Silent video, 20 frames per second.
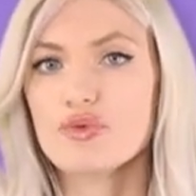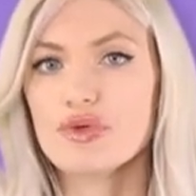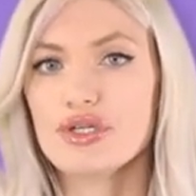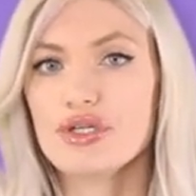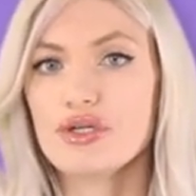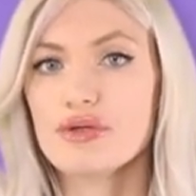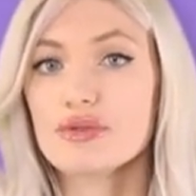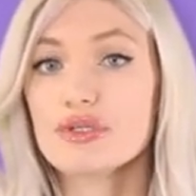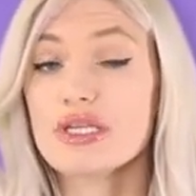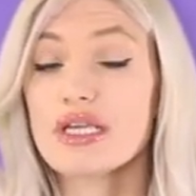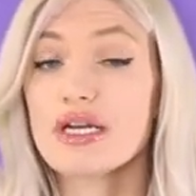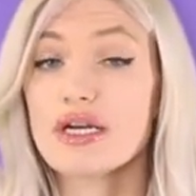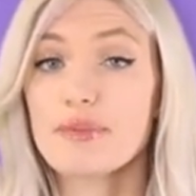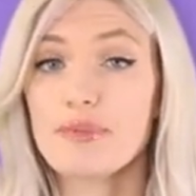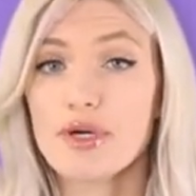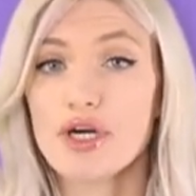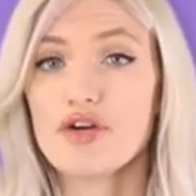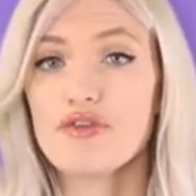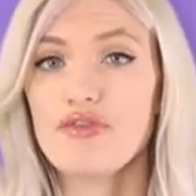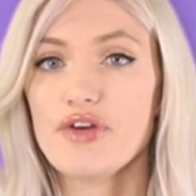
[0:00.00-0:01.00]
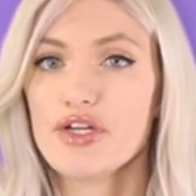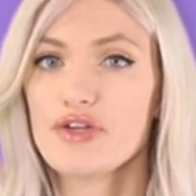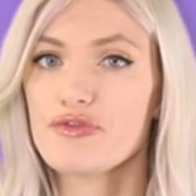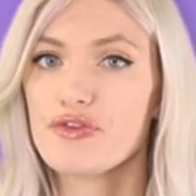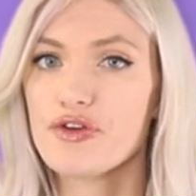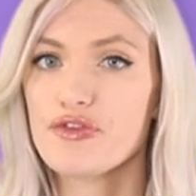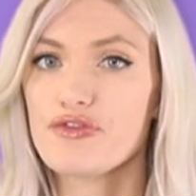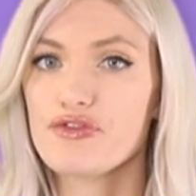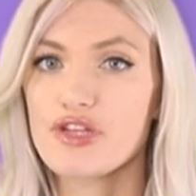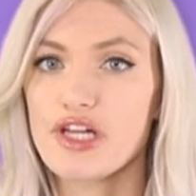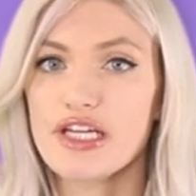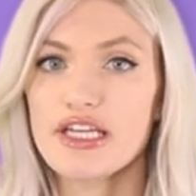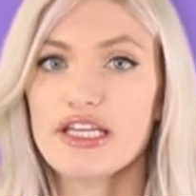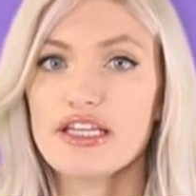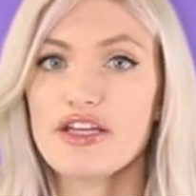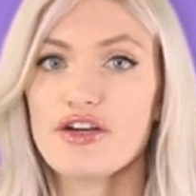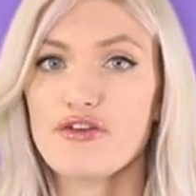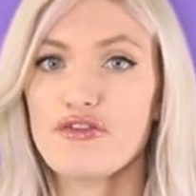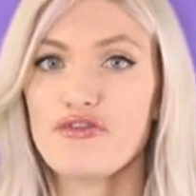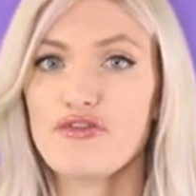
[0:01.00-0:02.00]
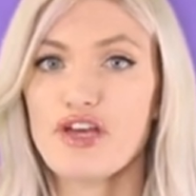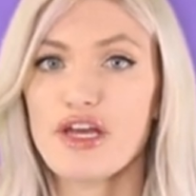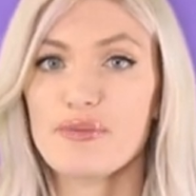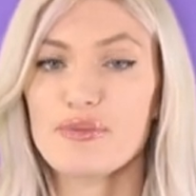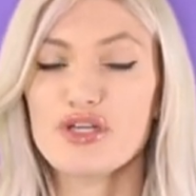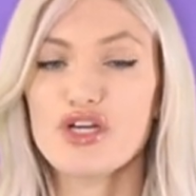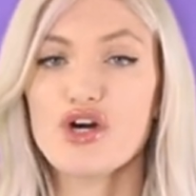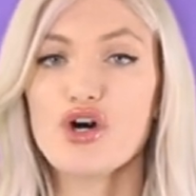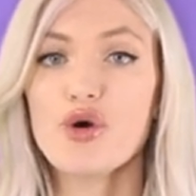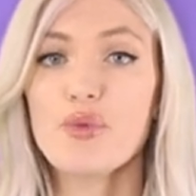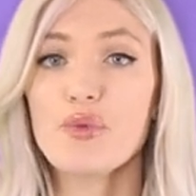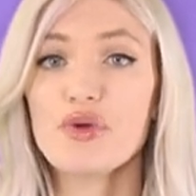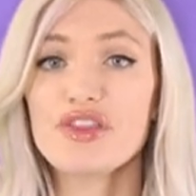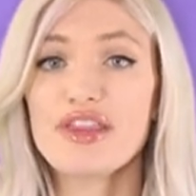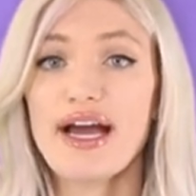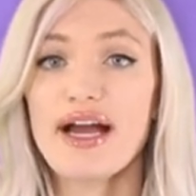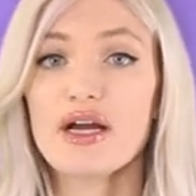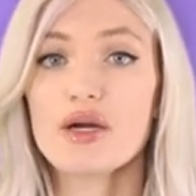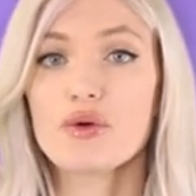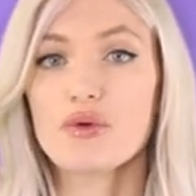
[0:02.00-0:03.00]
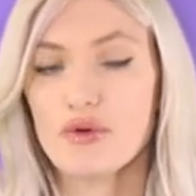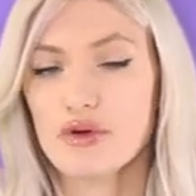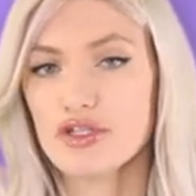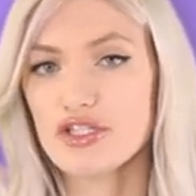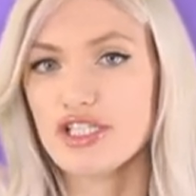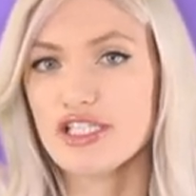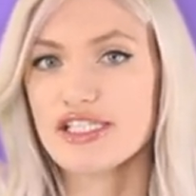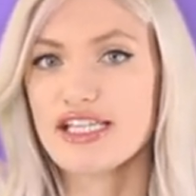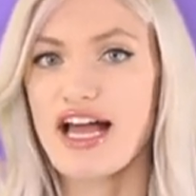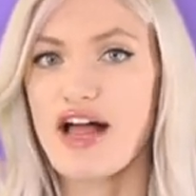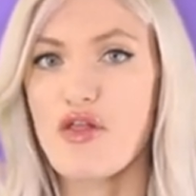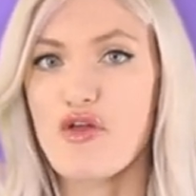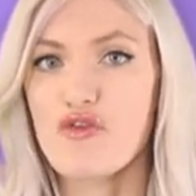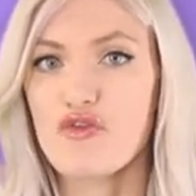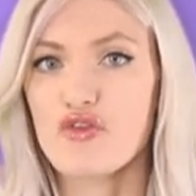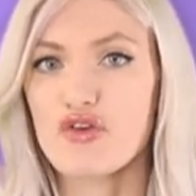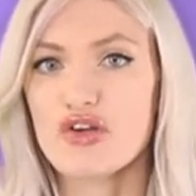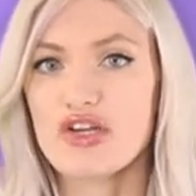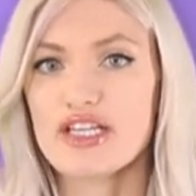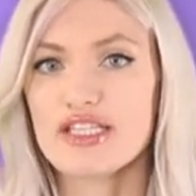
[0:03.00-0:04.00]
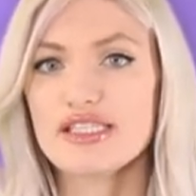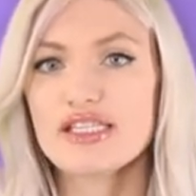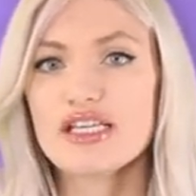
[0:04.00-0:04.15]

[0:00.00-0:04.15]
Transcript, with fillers: windows that are perfect for flooding their family home with that gorgeous California